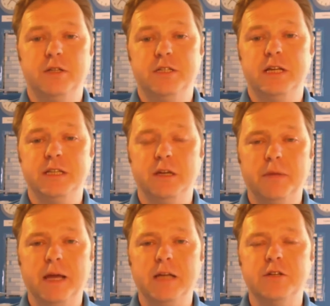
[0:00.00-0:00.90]
setting
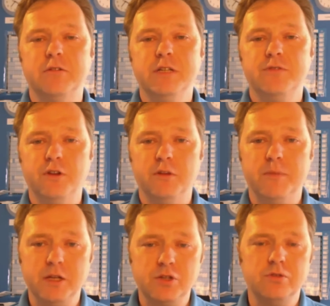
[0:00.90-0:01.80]
up categories,
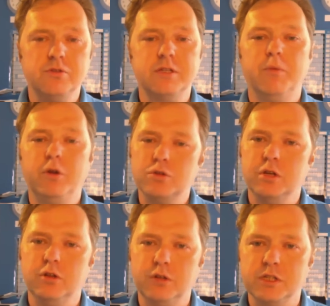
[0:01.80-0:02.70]
fundamentals, and we'll
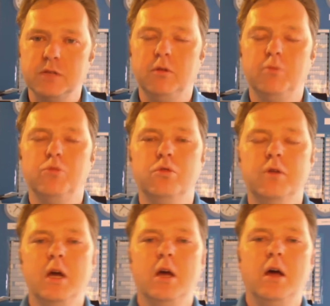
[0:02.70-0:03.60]
also look at some of the more